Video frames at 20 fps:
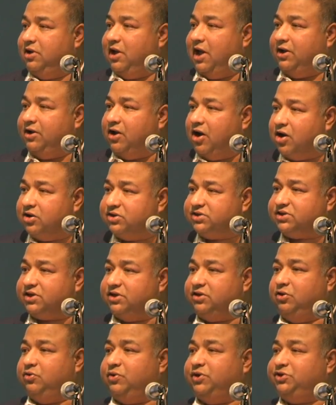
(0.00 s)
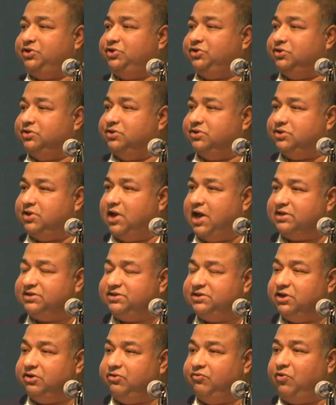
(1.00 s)
and asking questions as
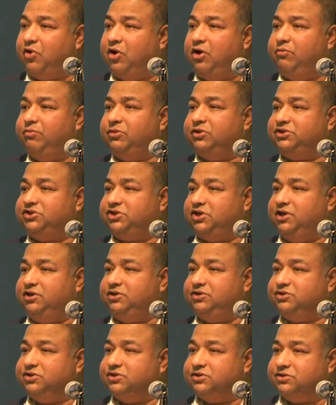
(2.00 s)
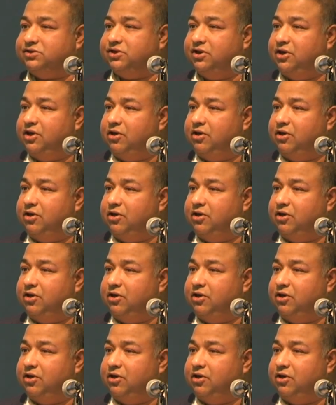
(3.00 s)
the environment changes,